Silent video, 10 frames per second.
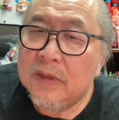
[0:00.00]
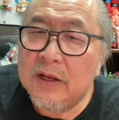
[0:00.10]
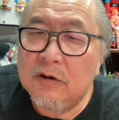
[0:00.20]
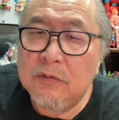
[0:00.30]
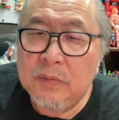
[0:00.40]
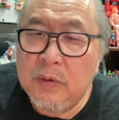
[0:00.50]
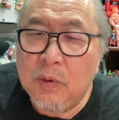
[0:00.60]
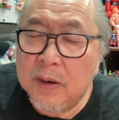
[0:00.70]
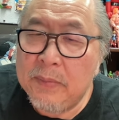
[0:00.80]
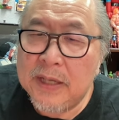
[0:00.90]
you know you
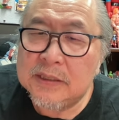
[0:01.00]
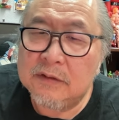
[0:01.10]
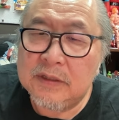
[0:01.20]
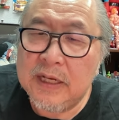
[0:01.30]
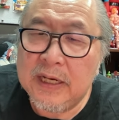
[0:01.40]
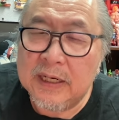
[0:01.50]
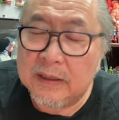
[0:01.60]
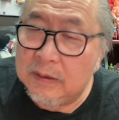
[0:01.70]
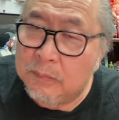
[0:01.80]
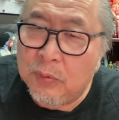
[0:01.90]
want to buy something and
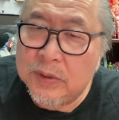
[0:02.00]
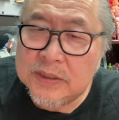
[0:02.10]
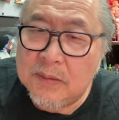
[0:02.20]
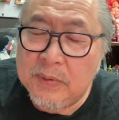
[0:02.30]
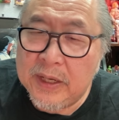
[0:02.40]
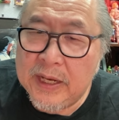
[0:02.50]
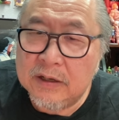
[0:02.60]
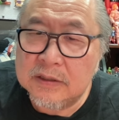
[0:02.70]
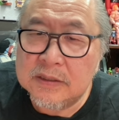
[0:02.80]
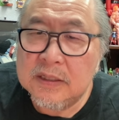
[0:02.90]
employ somebody
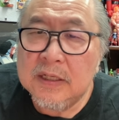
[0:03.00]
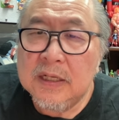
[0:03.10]
else